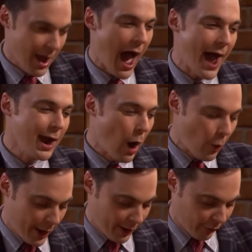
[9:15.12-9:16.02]
I
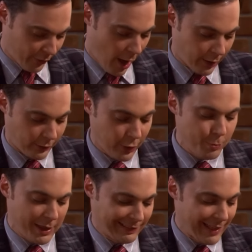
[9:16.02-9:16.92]
always thought
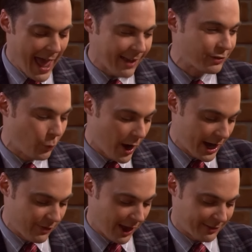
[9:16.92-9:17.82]
you'd be the last
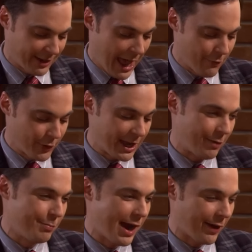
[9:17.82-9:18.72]
one of us to ever
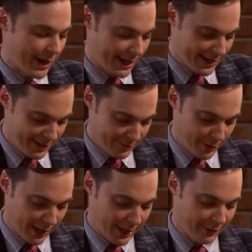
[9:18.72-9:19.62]
get married
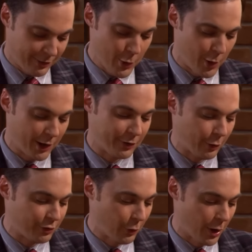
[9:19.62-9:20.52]
because you are
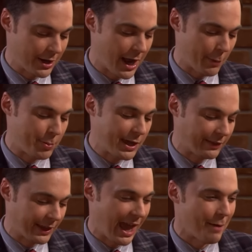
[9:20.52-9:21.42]
so short and
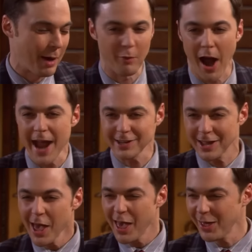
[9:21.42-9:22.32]
unappealing. Am I
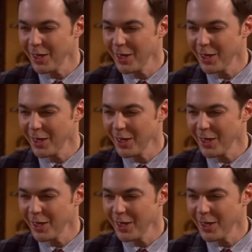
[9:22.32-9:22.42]
right?